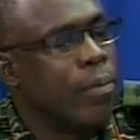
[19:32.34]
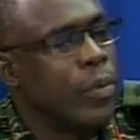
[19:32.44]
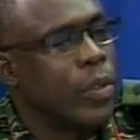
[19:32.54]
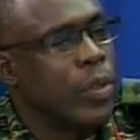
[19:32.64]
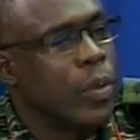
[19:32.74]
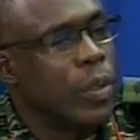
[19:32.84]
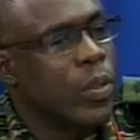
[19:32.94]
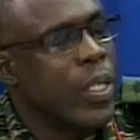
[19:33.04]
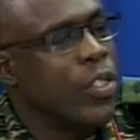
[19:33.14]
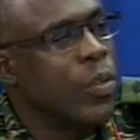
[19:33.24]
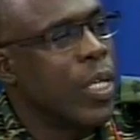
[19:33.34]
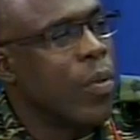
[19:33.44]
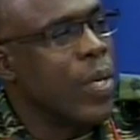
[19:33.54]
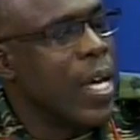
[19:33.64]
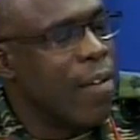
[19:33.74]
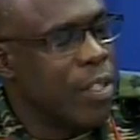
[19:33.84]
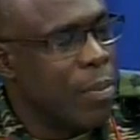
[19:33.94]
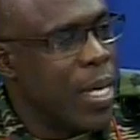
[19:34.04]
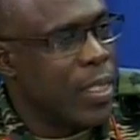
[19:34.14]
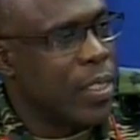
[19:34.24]
so as to ensure that we have the
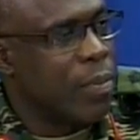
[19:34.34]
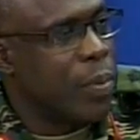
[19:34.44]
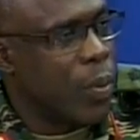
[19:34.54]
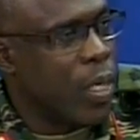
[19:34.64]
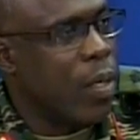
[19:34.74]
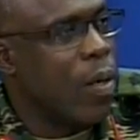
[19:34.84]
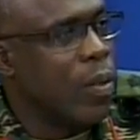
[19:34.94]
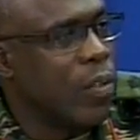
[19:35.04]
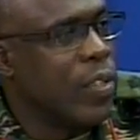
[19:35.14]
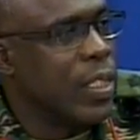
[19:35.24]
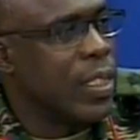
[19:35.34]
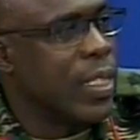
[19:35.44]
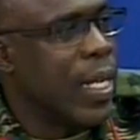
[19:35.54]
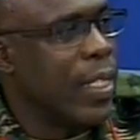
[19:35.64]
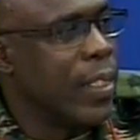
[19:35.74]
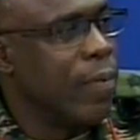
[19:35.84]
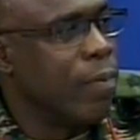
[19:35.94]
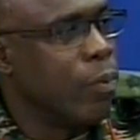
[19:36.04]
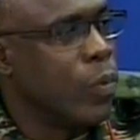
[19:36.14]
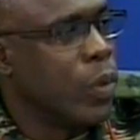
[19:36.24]
best product out of this society,
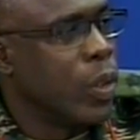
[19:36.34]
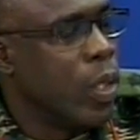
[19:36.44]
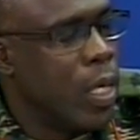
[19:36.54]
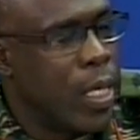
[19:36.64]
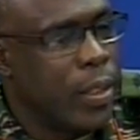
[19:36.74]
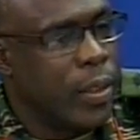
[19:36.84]
right?